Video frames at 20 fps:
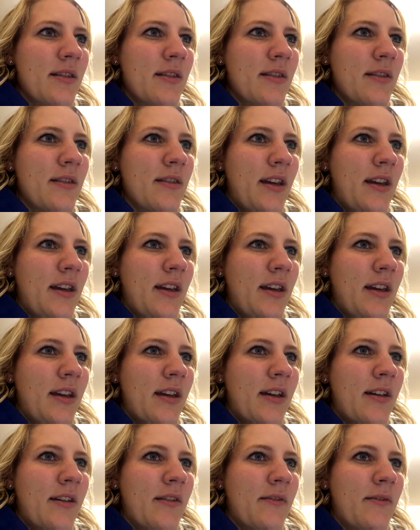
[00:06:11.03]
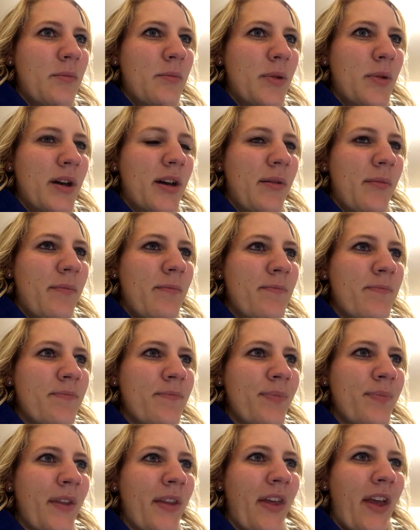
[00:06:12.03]
thinking of, but
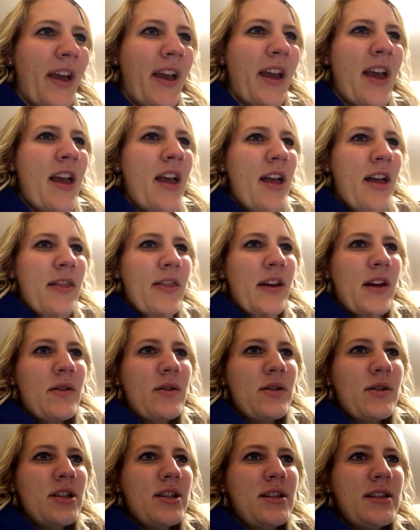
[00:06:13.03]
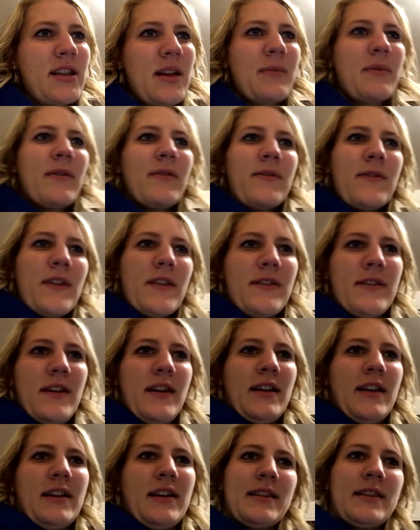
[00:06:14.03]
like they were just some of the
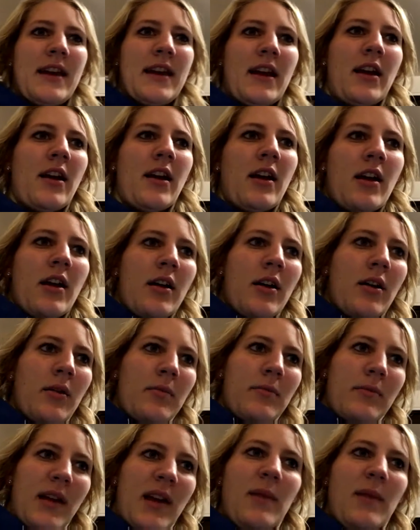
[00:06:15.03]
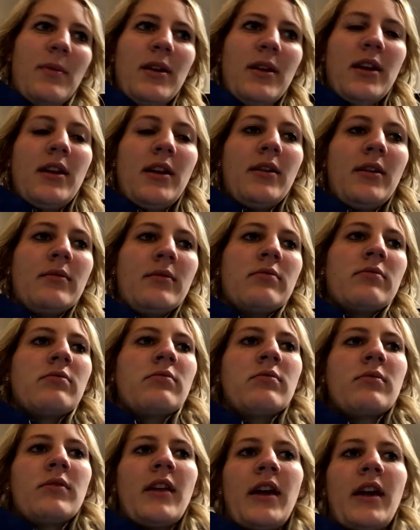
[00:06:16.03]
things like maybe
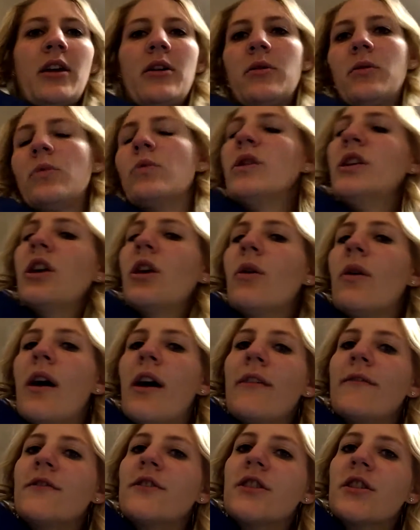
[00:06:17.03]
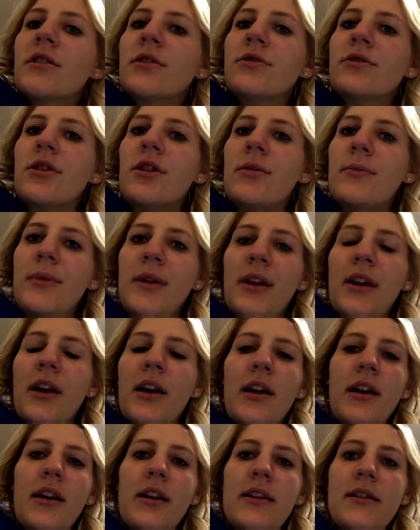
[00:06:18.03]
like we don't have children
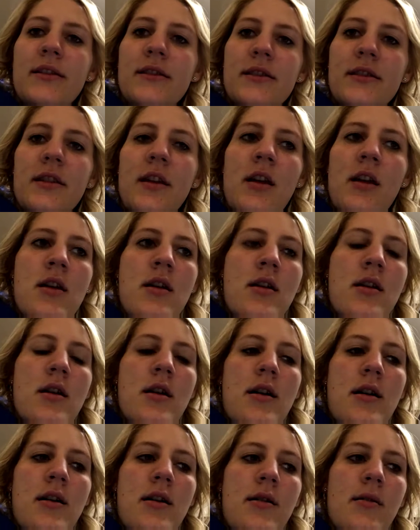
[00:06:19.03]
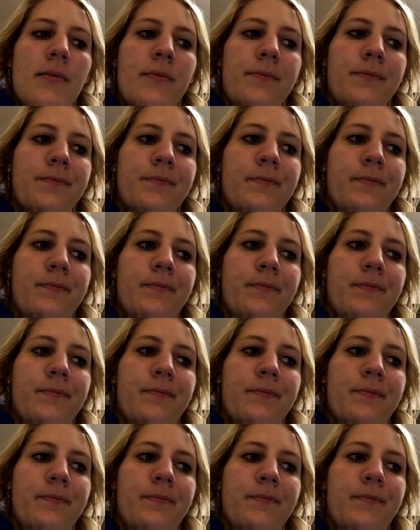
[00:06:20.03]
because um